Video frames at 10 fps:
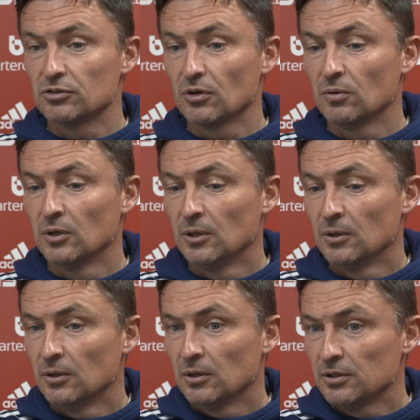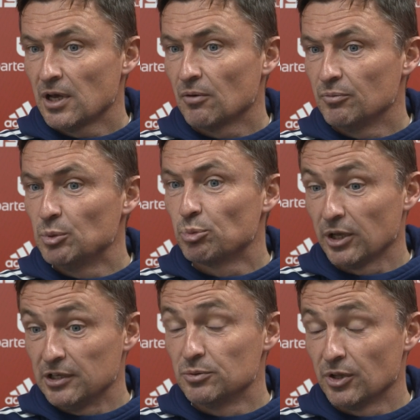So yeah, I've been
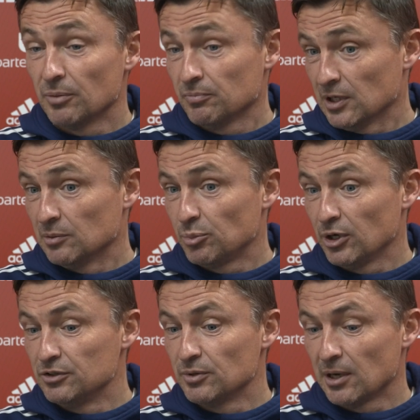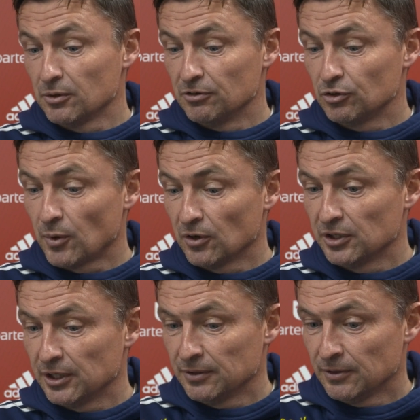pleased with them and pleased with how they're
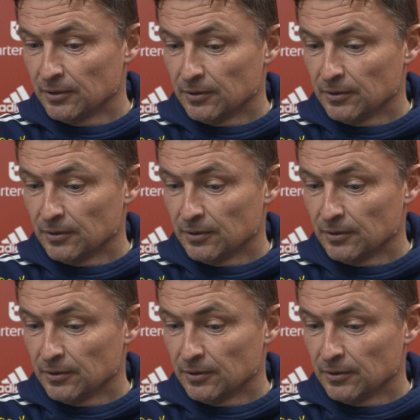responding,